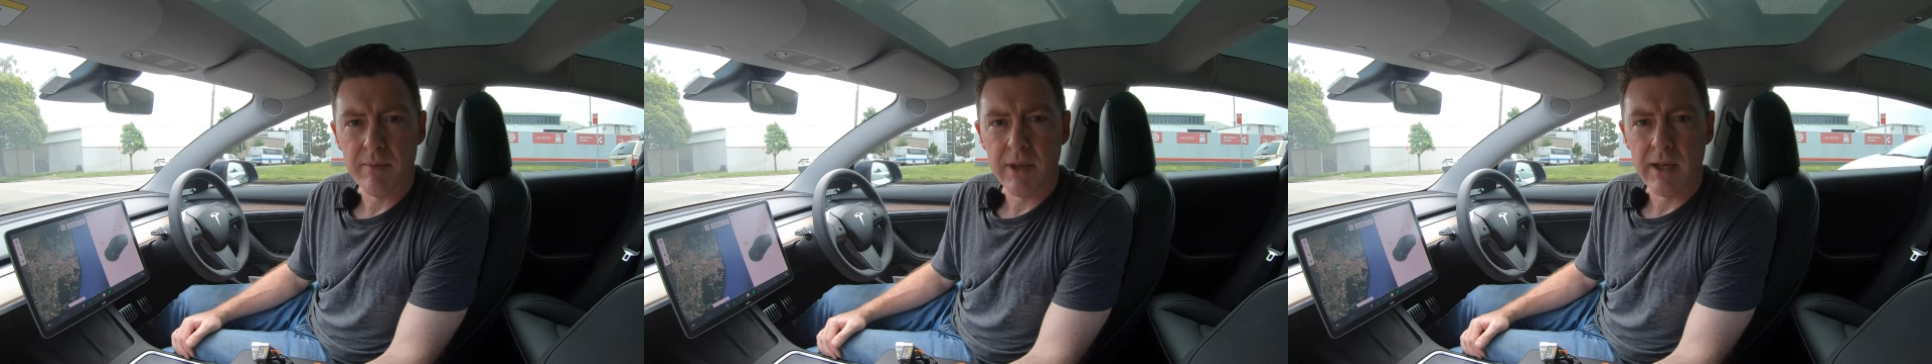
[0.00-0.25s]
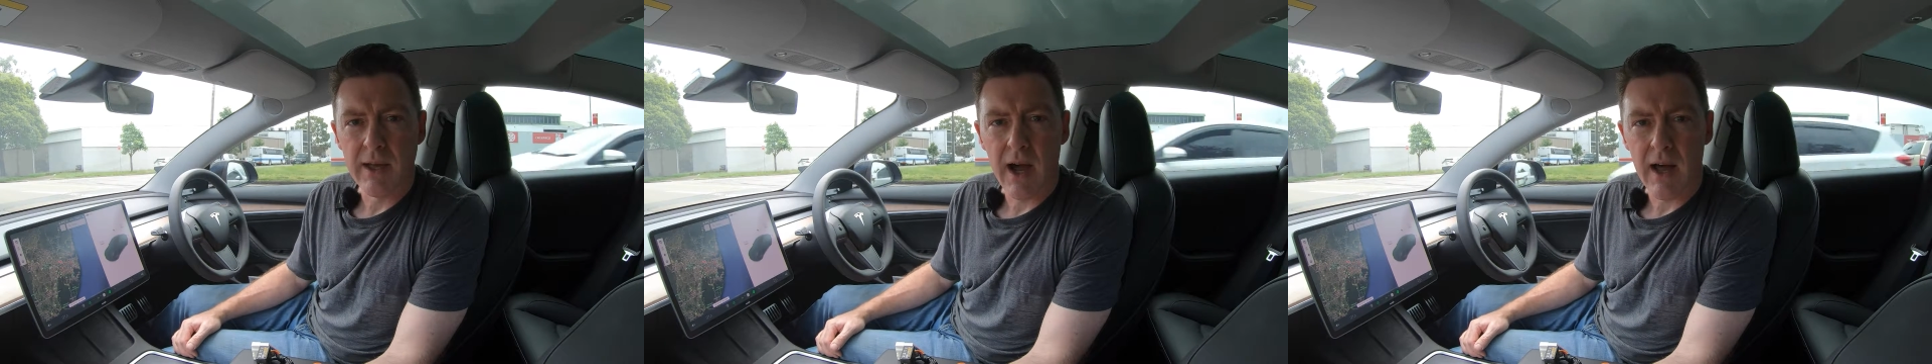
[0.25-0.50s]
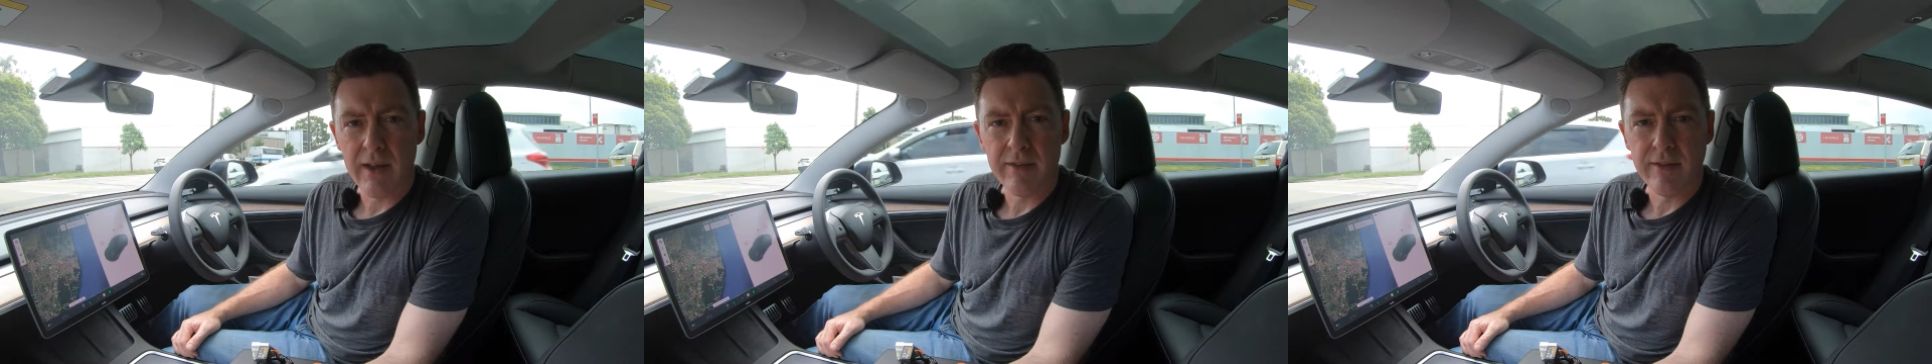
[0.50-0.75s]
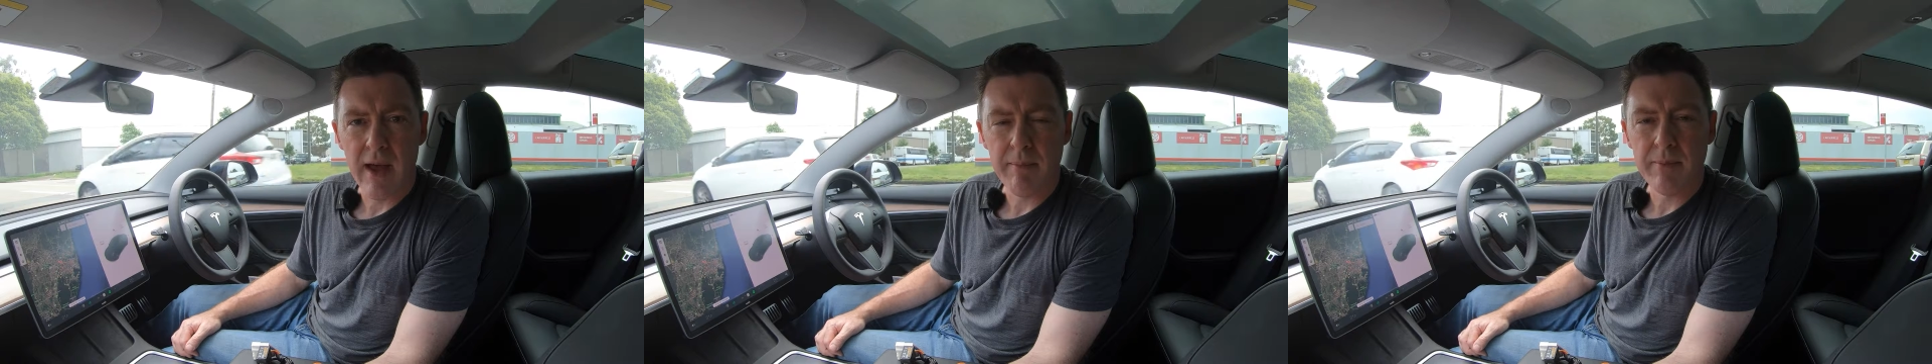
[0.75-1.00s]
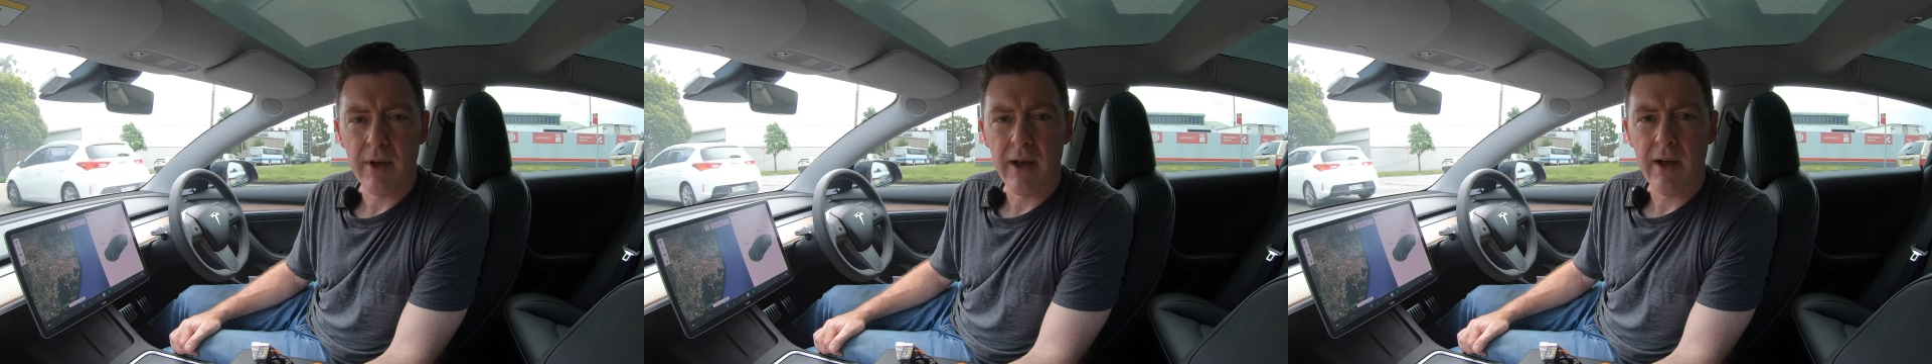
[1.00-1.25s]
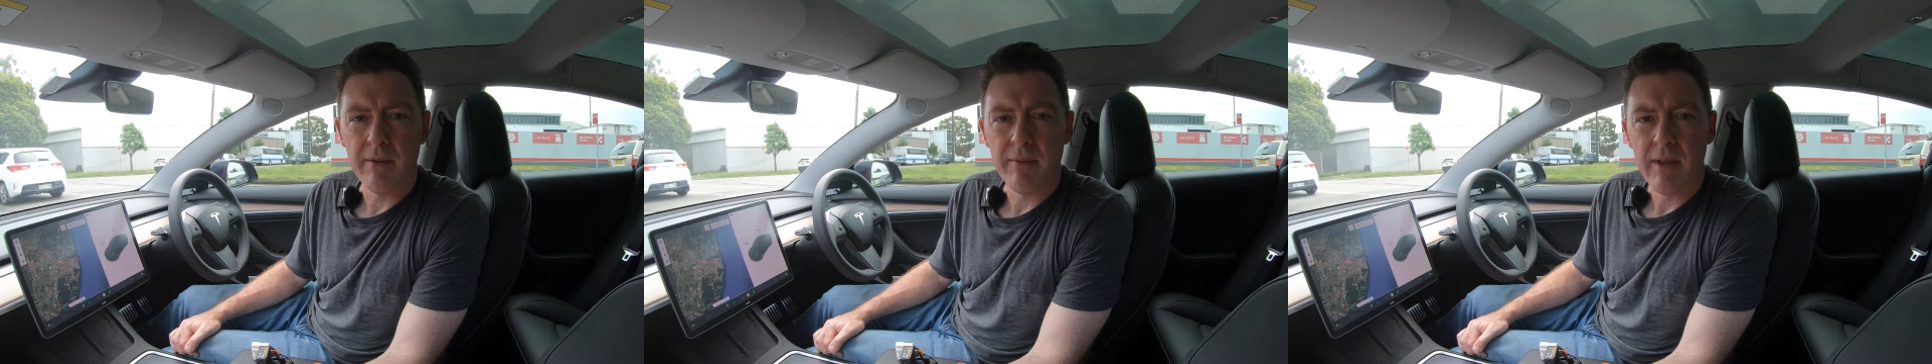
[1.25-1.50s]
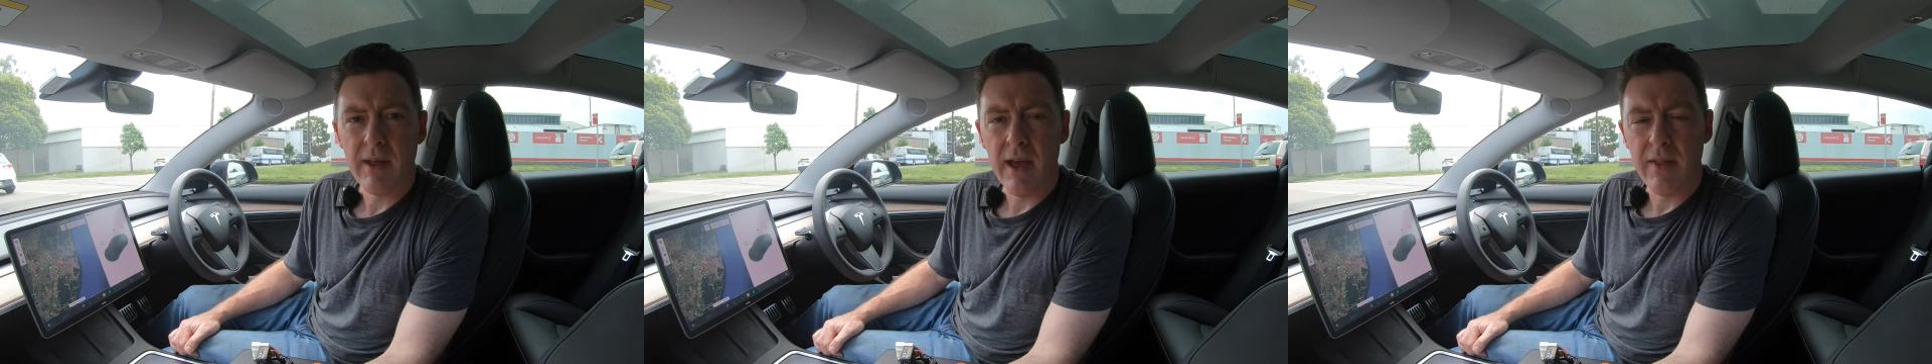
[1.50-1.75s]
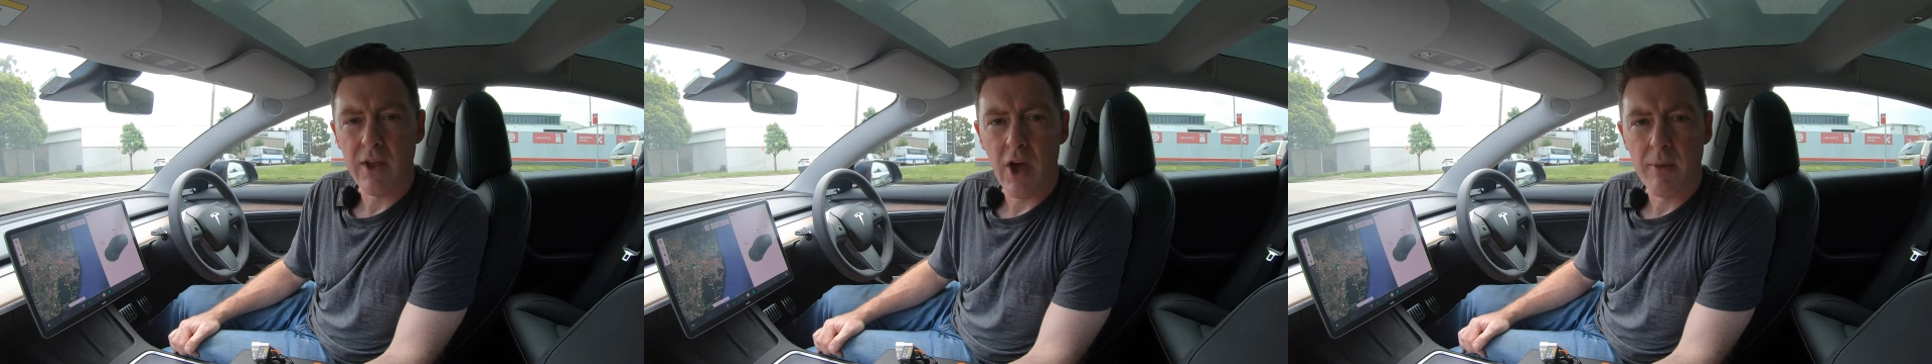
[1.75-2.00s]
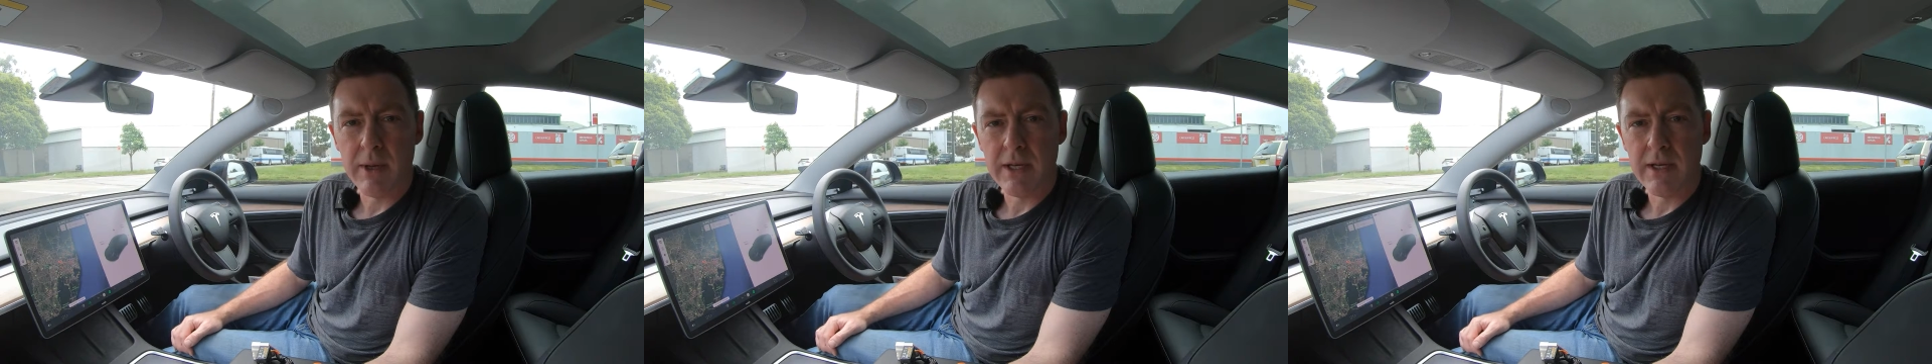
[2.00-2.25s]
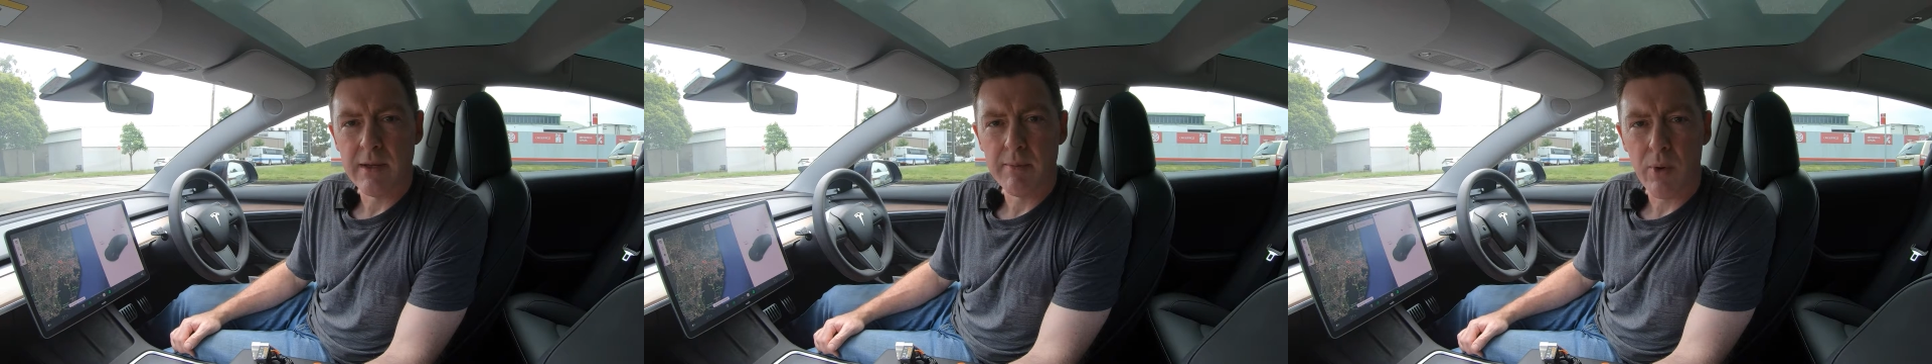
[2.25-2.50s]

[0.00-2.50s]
the harness adapter and the OBD